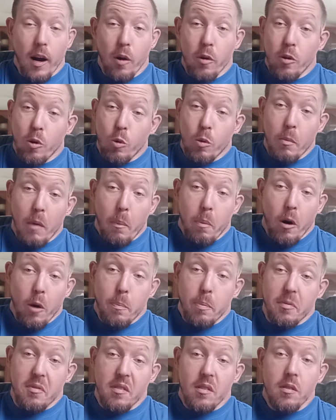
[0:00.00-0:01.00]
don't know what my
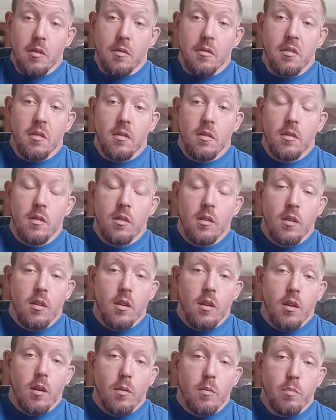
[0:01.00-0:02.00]
purpose is,
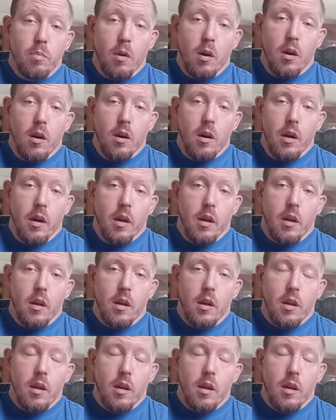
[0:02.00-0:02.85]
but